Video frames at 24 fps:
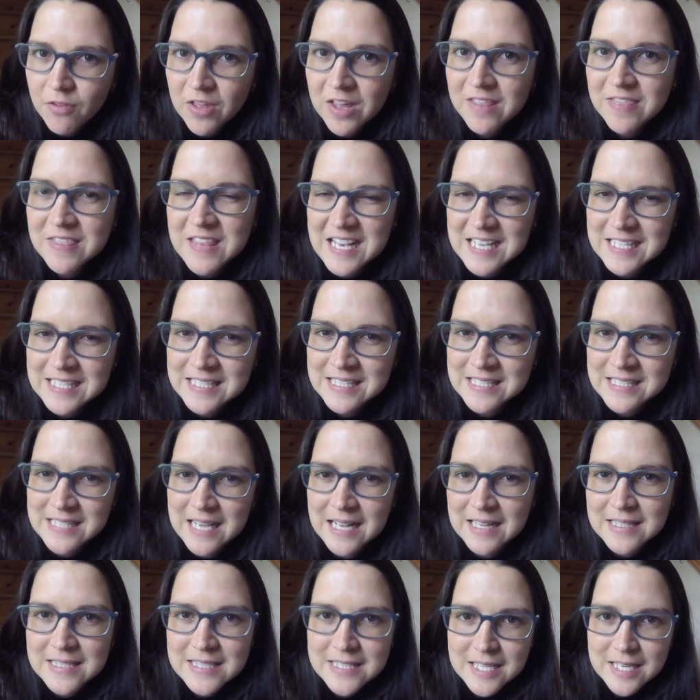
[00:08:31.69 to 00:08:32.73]
Like they
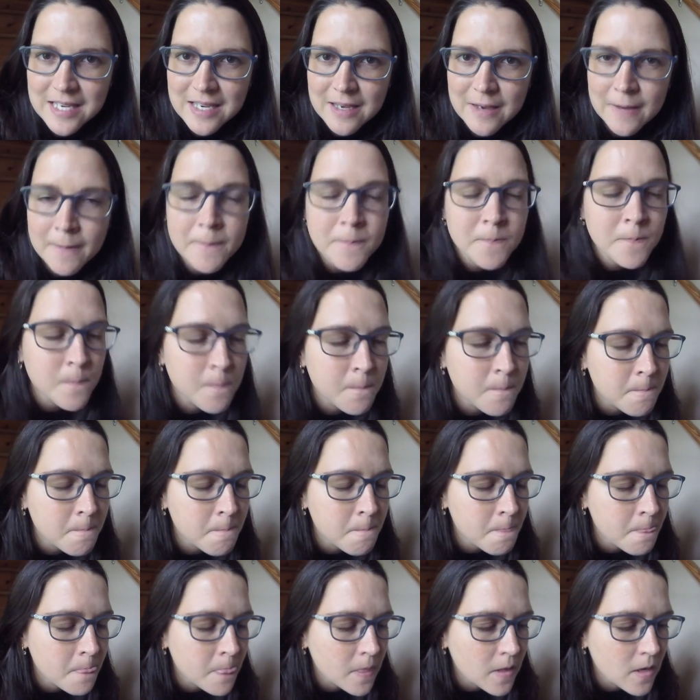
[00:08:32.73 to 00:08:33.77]
sense it.
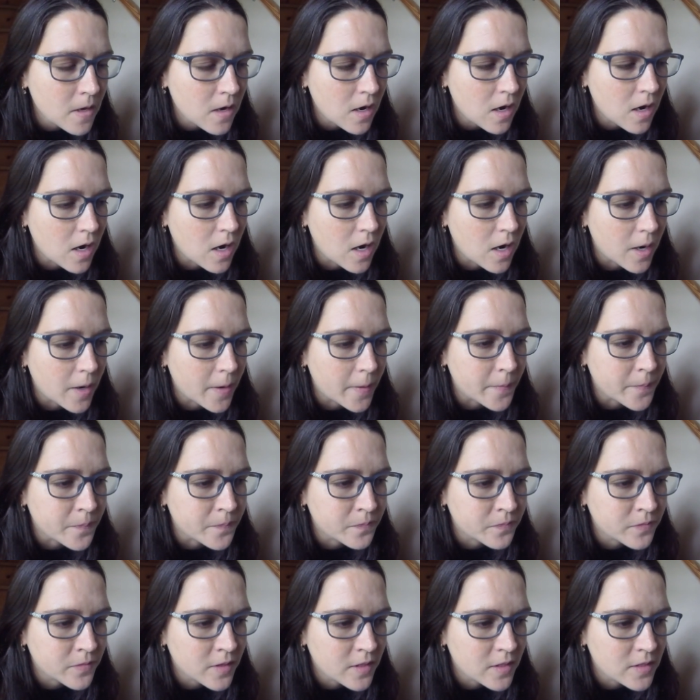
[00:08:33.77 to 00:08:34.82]

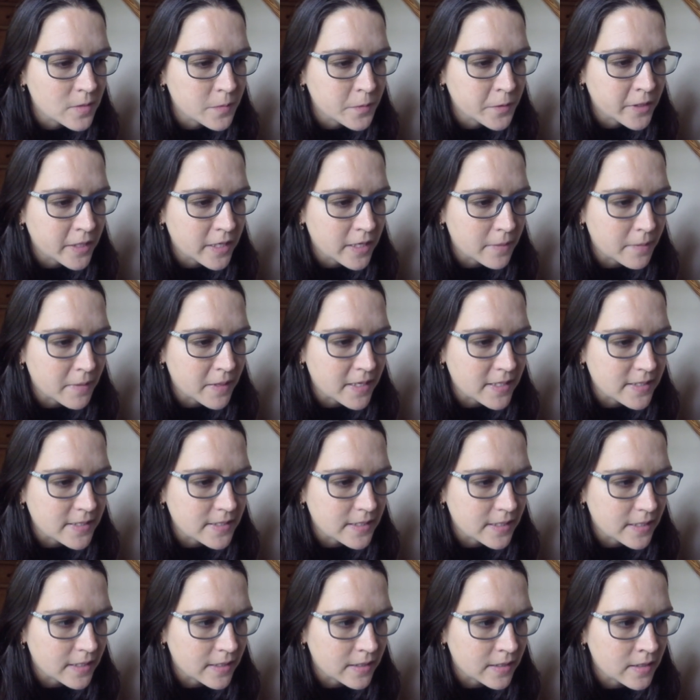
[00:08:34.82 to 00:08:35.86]
Um, it's pretty
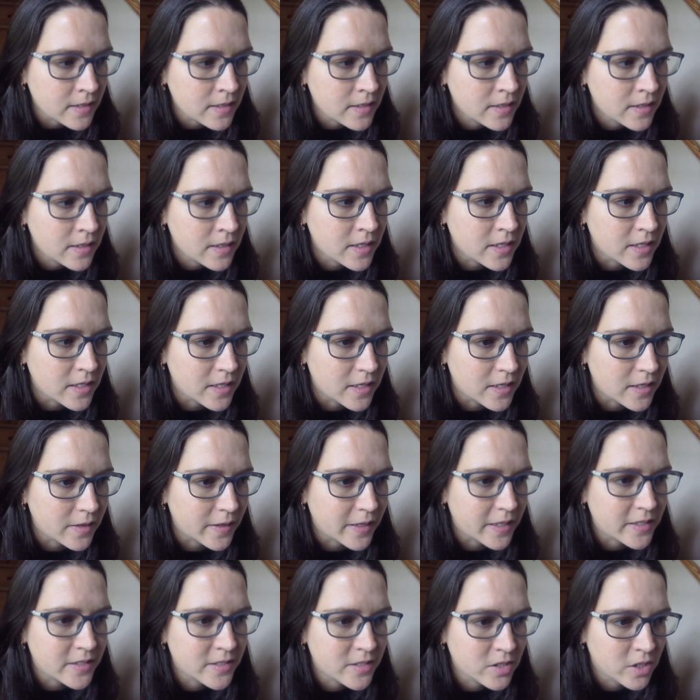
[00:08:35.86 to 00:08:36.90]
amazing. He
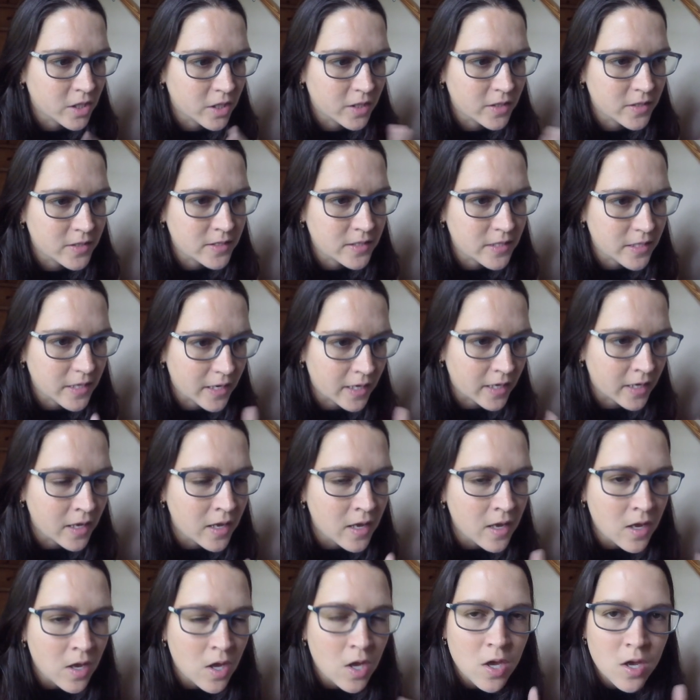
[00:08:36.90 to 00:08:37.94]
like starts like
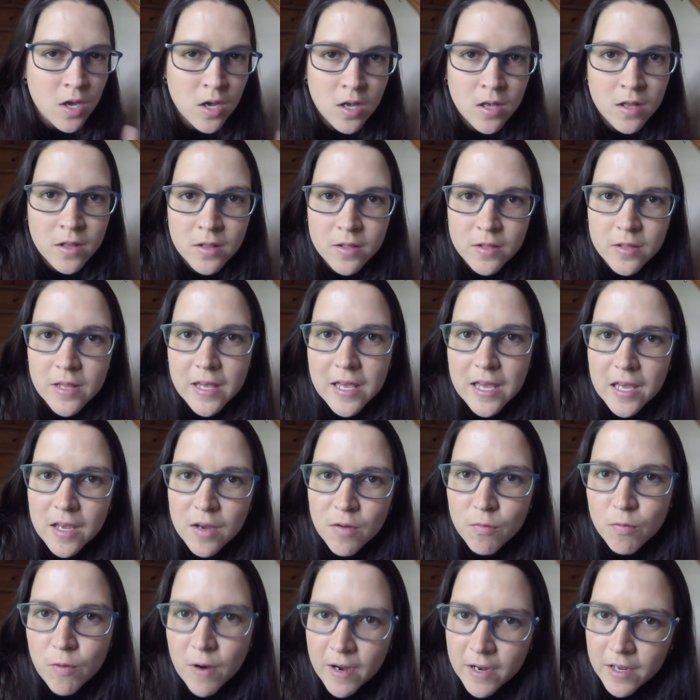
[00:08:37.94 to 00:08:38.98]
like
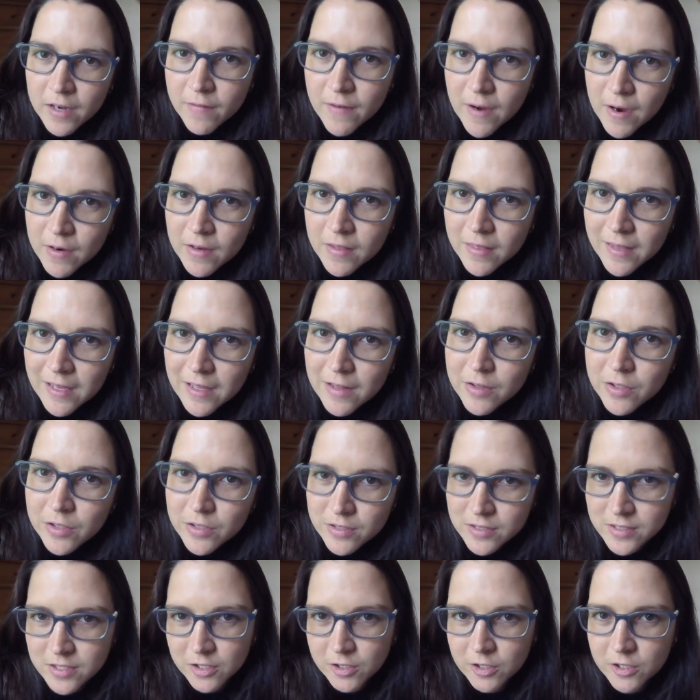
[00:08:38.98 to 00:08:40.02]
running around in like
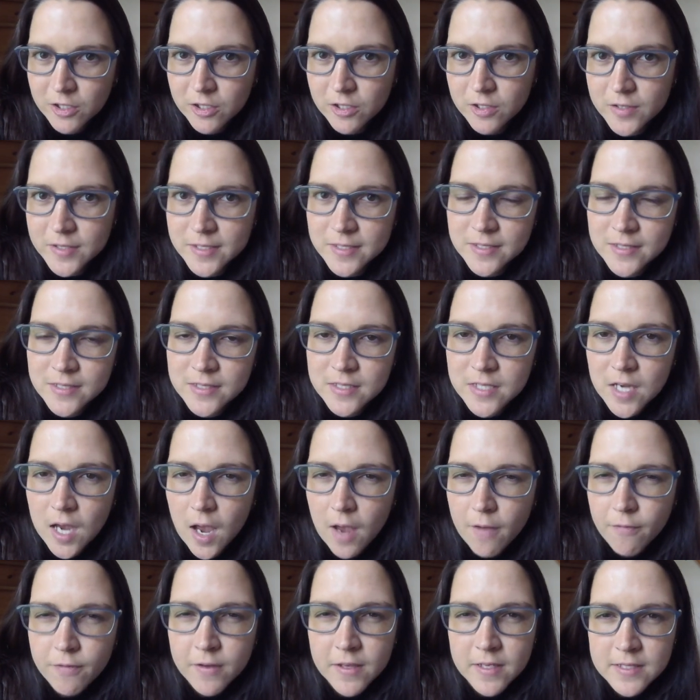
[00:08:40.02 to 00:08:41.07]
little circles and
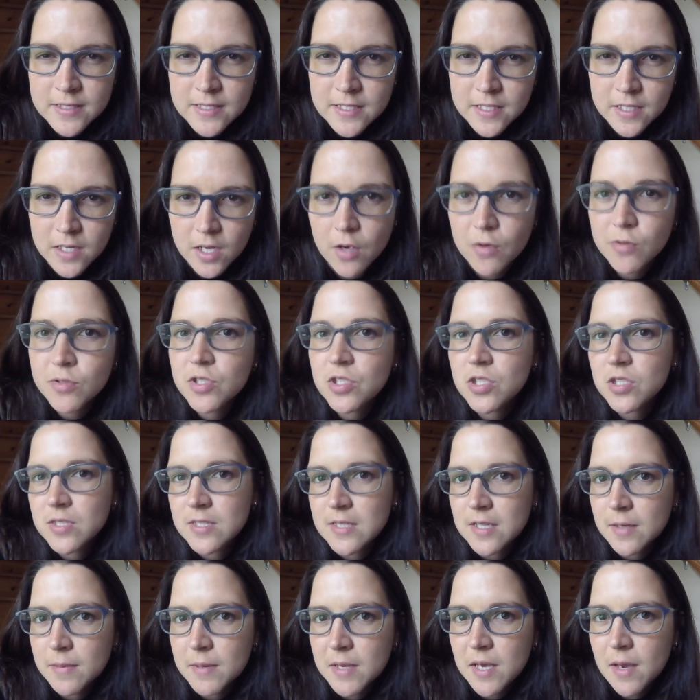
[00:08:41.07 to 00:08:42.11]
stuff because he knows she's
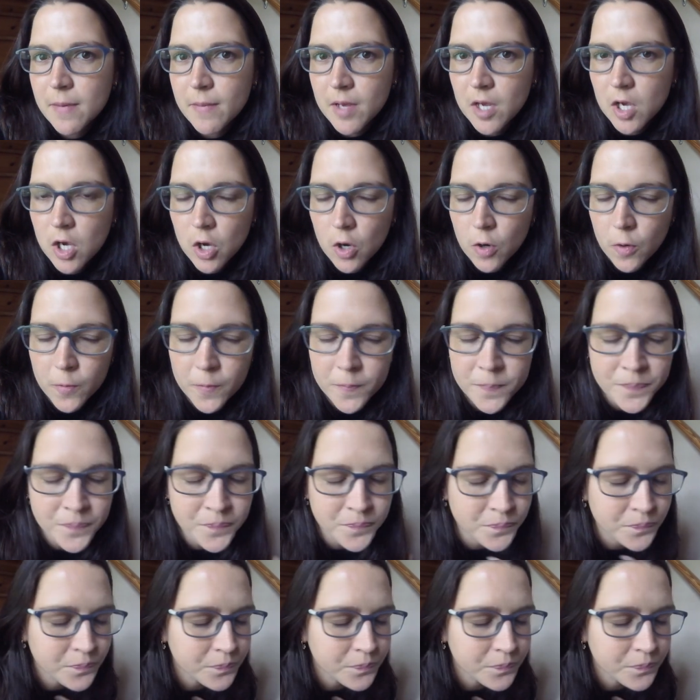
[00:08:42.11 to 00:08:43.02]
gonna be coming home.